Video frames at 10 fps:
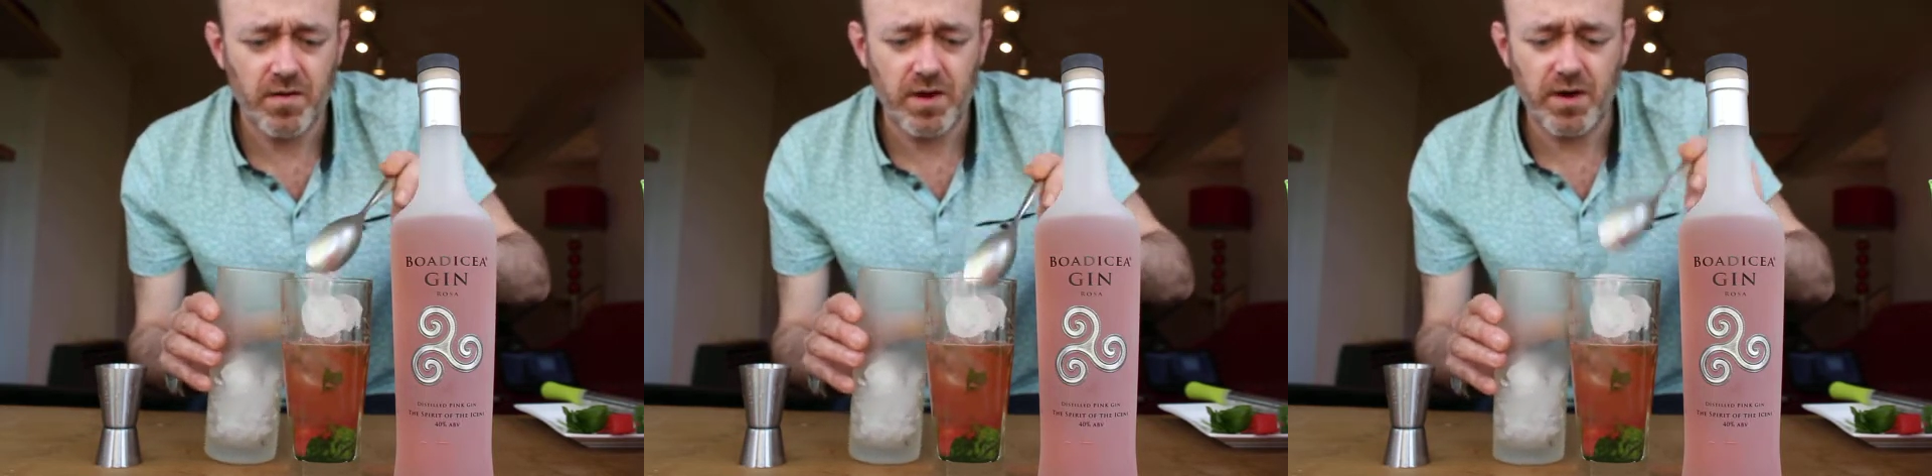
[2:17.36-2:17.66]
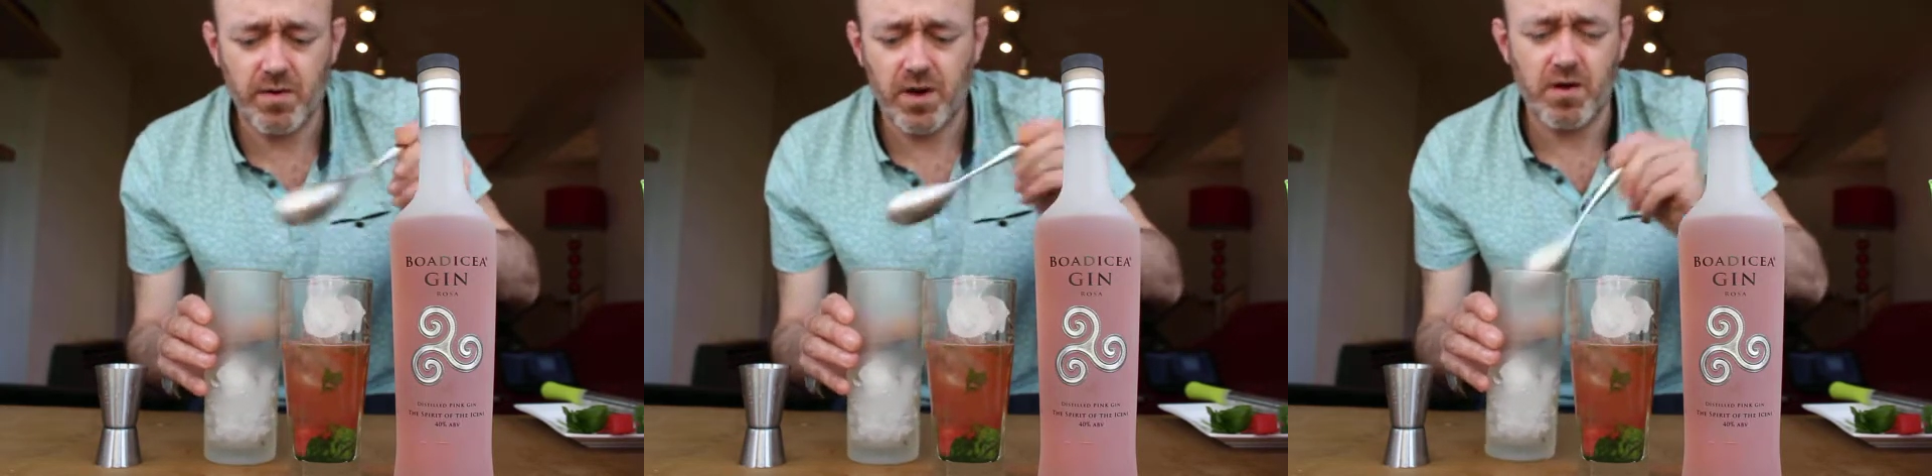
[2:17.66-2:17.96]

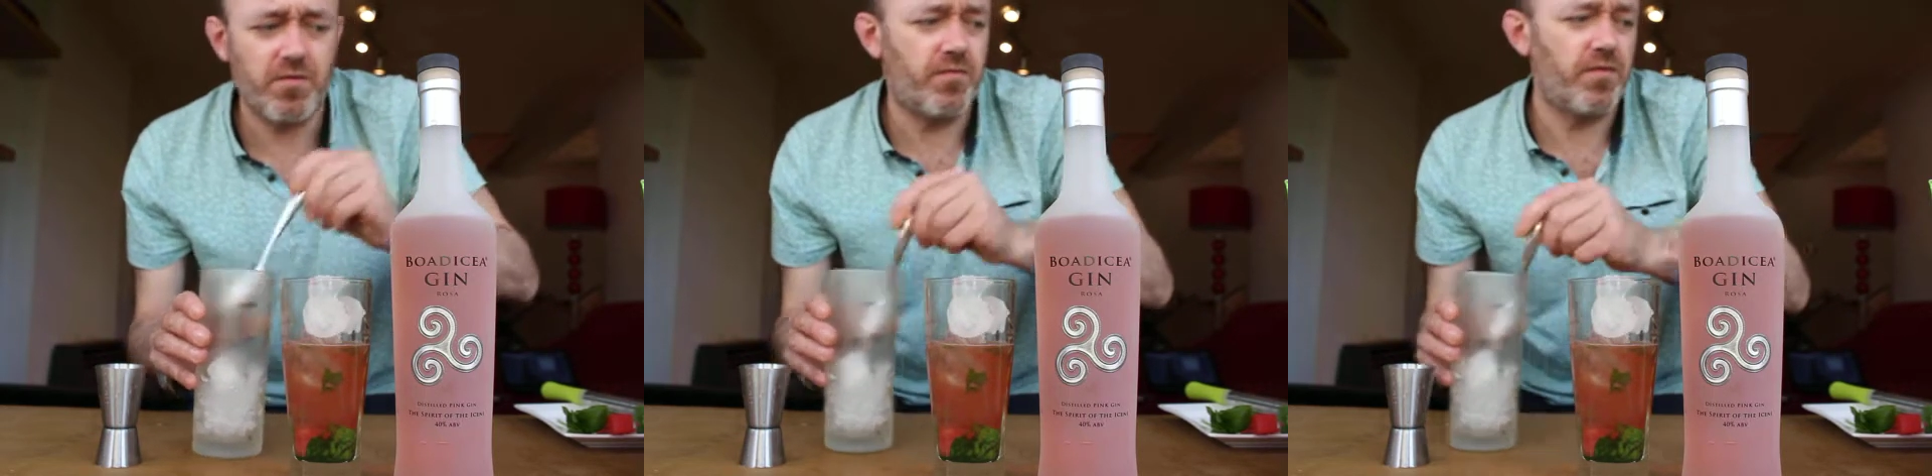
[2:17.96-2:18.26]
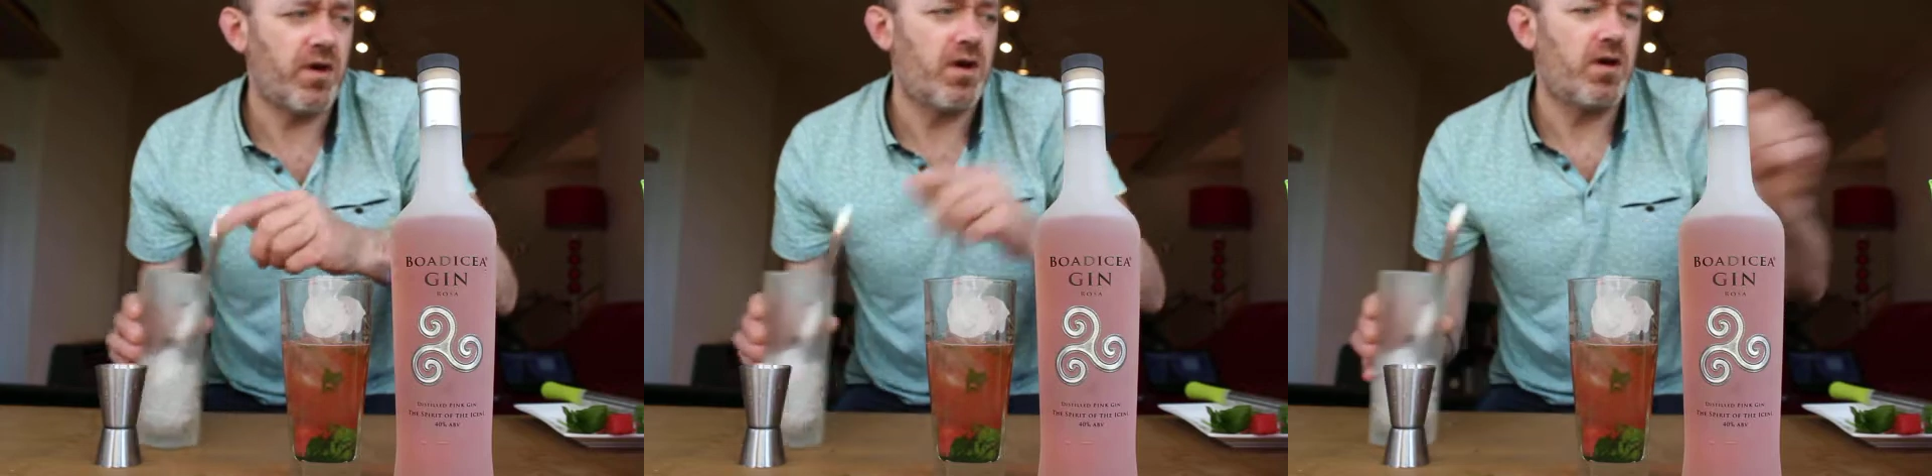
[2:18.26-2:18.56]
There we go.
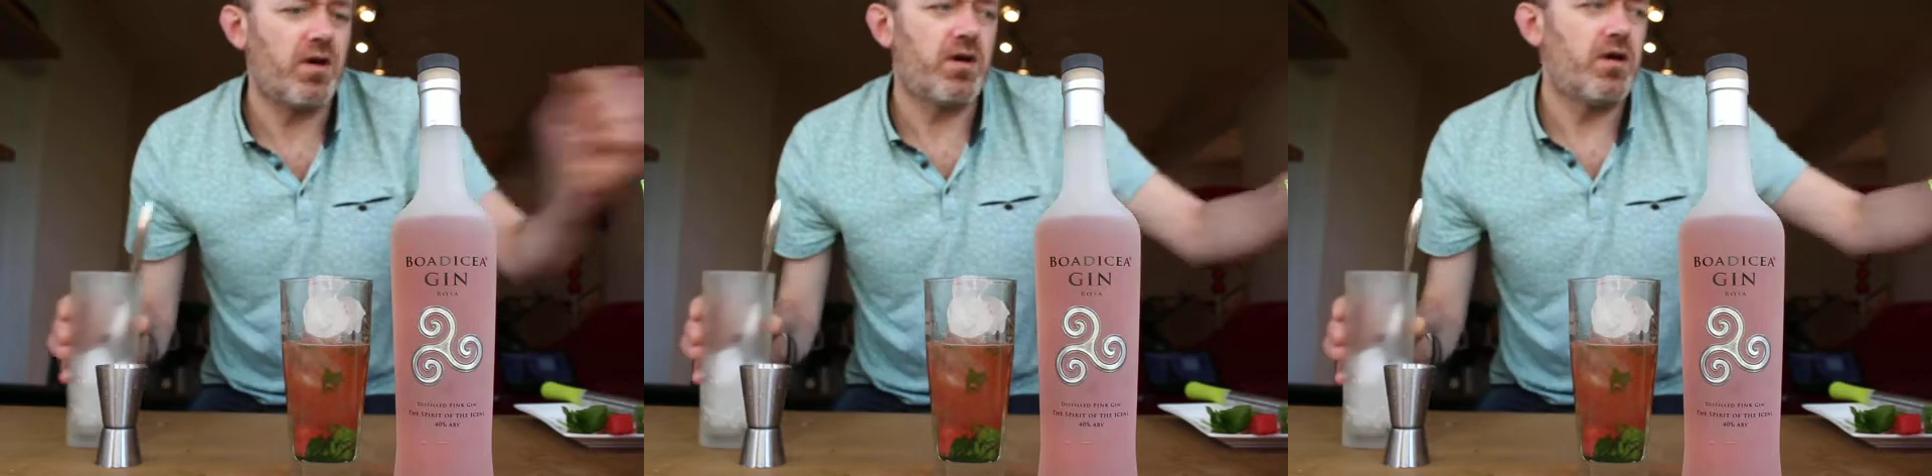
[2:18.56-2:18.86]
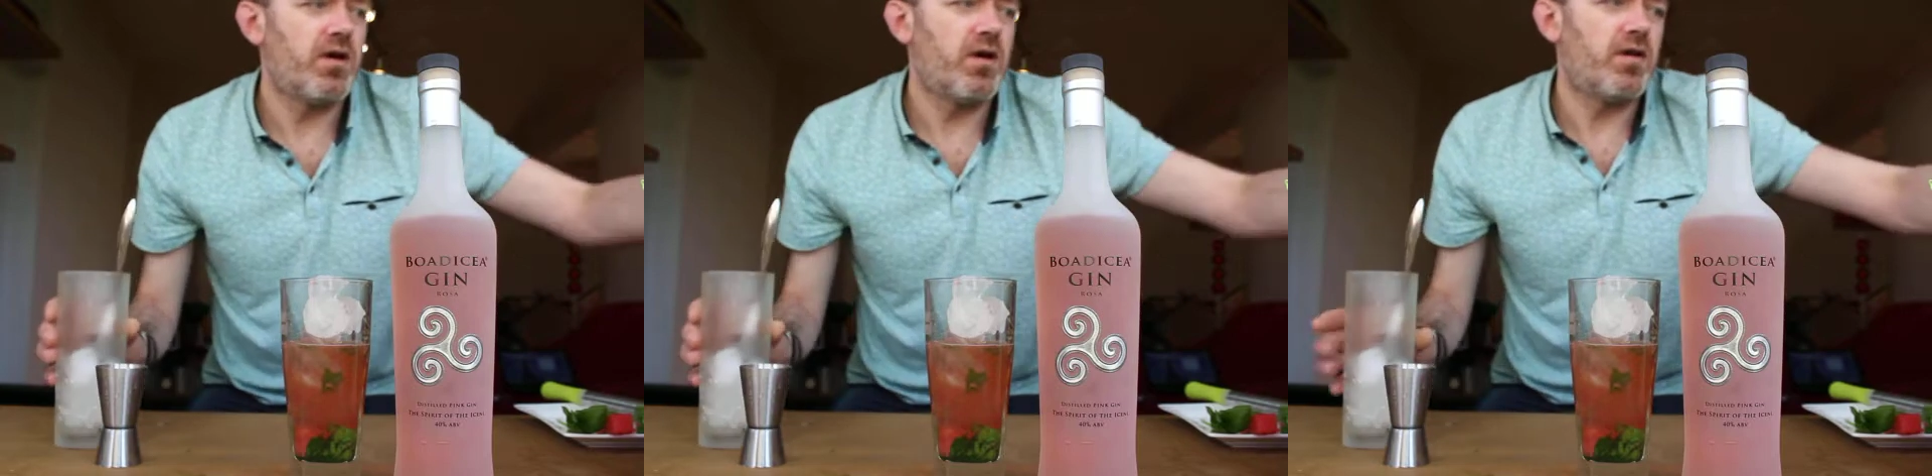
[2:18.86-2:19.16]

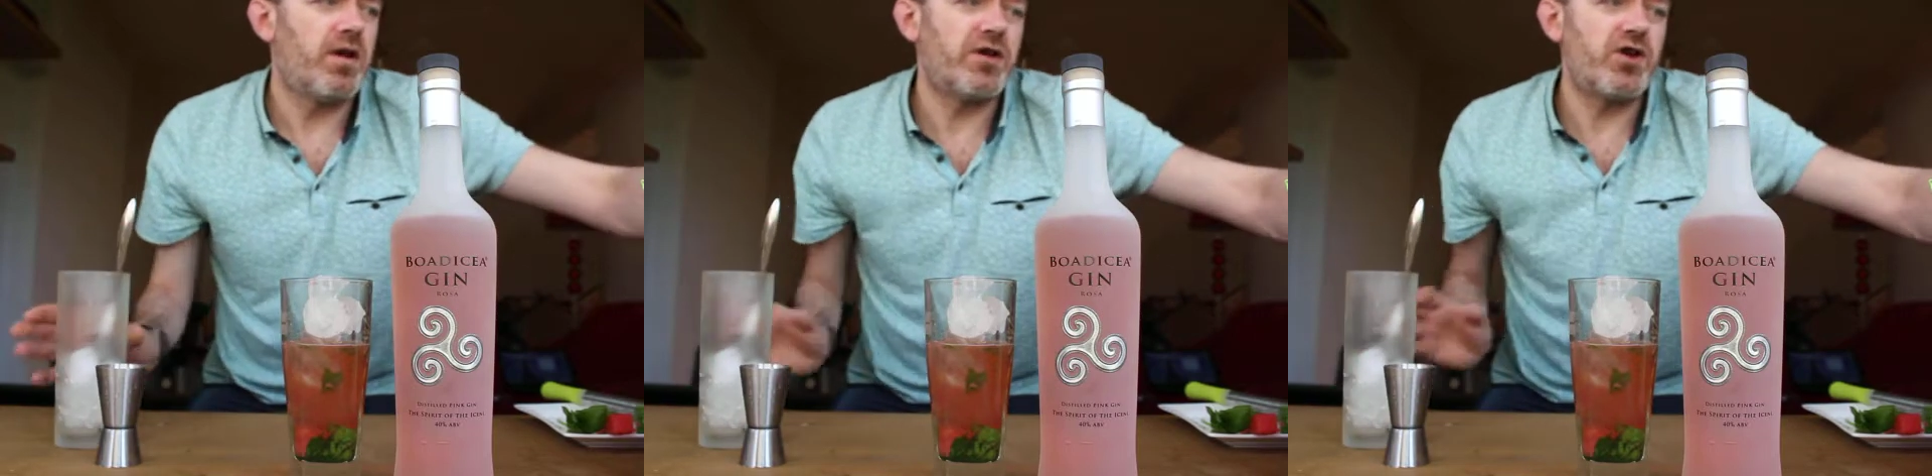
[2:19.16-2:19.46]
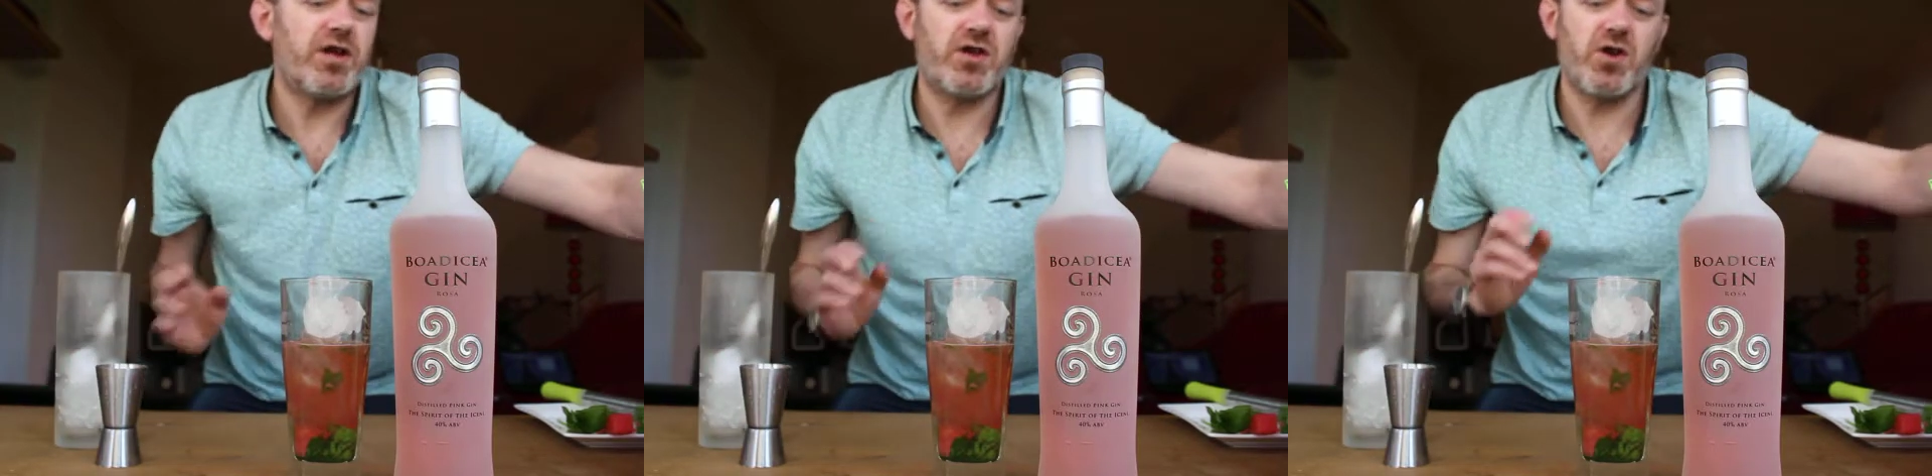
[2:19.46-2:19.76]

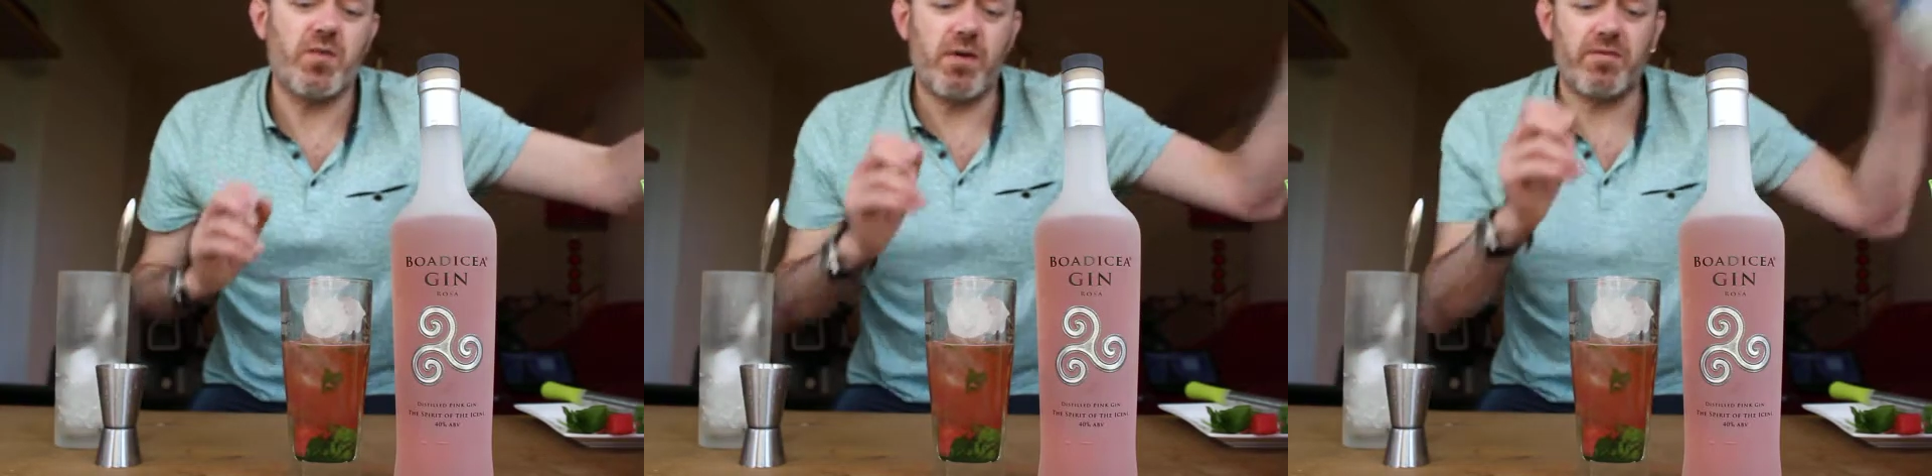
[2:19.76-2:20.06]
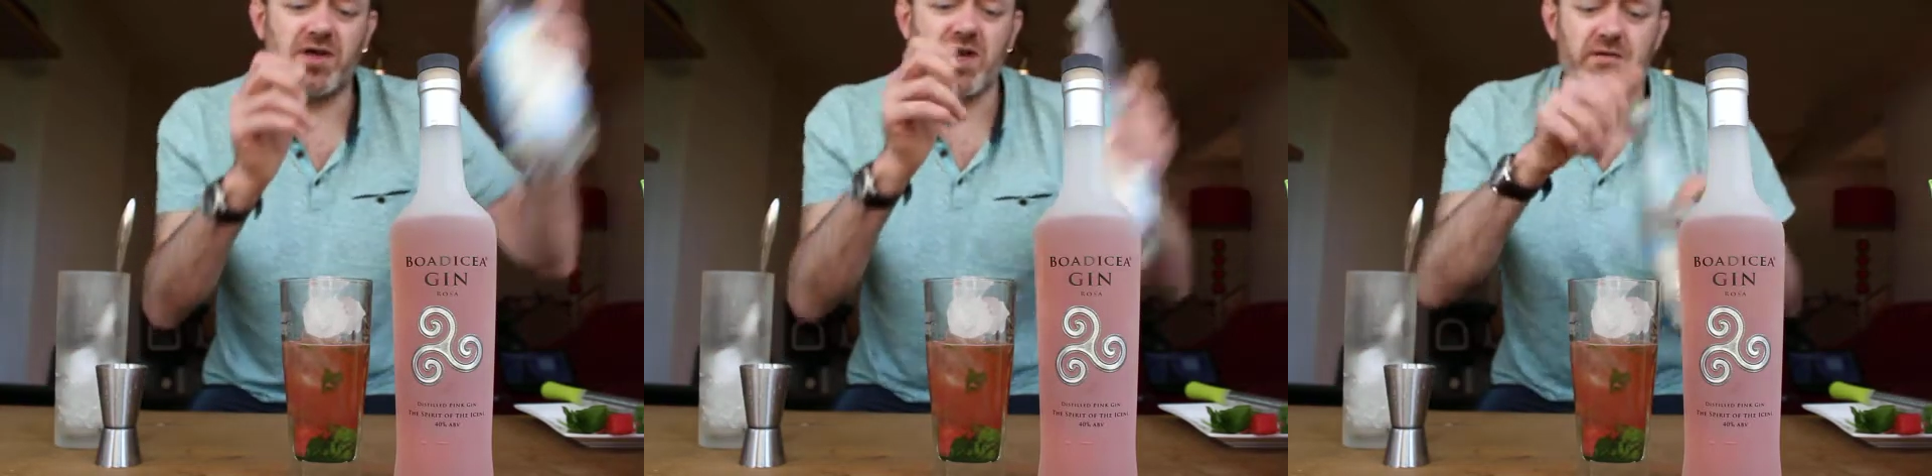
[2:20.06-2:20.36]
Literally top up
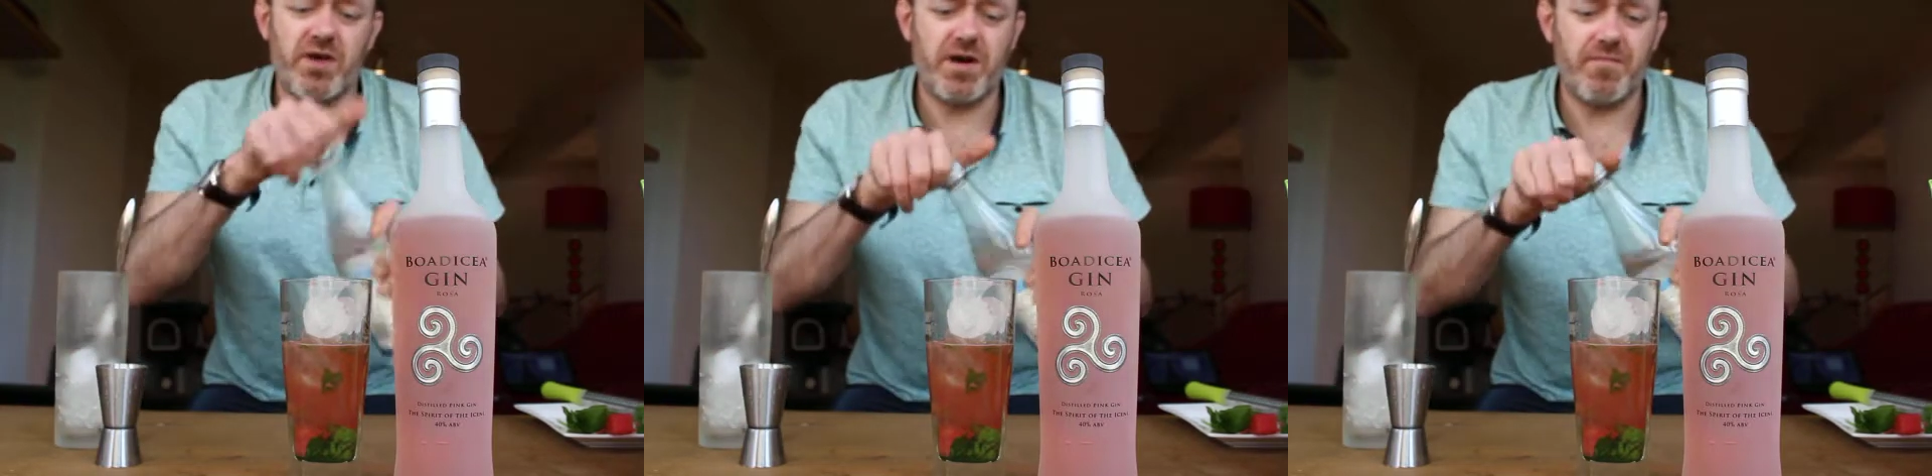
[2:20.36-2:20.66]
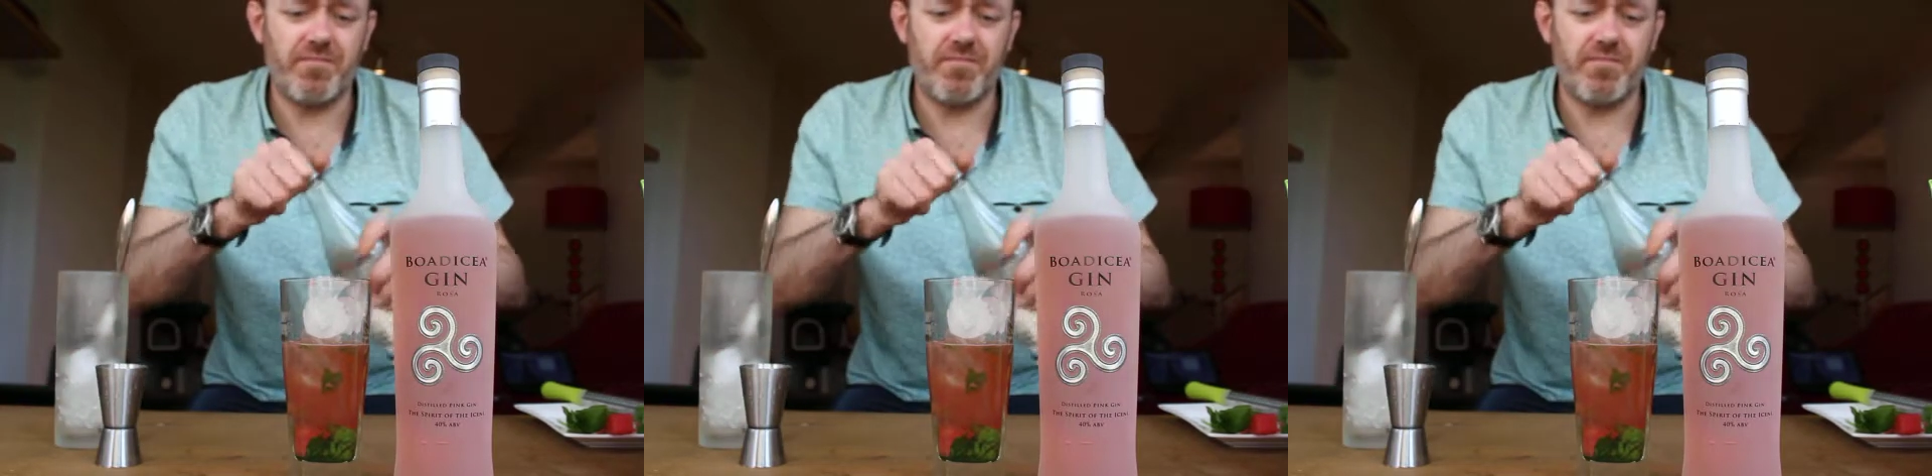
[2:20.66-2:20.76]
with soda.